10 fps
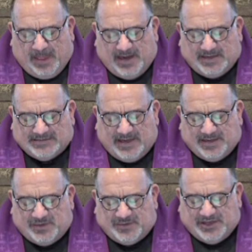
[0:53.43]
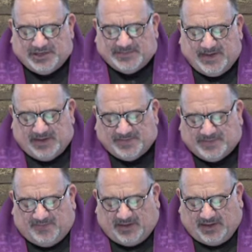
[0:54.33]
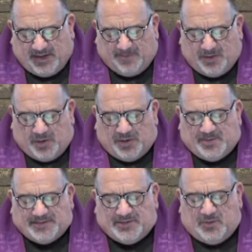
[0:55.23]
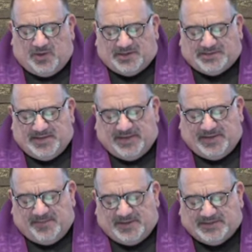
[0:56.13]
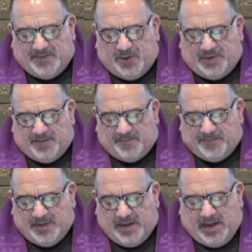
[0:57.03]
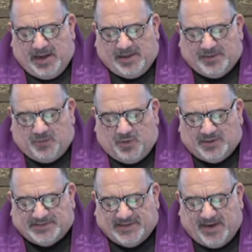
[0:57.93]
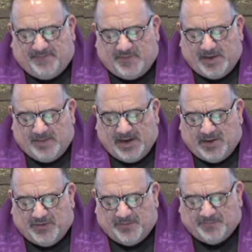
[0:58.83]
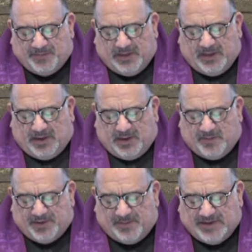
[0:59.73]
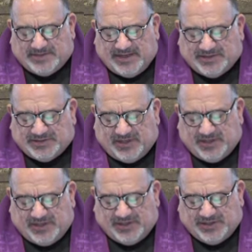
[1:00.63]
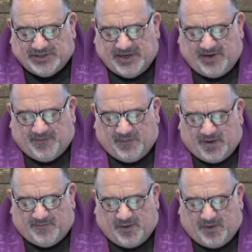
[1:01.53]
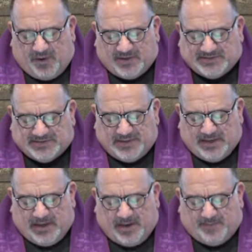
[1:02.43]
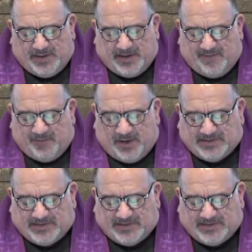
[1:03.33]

I ask now that you would touch my lips of clay, mold them into the words that need to be spoken, and the words that come from my mouth, along with the meditations on each and every one of our hearts, be they ever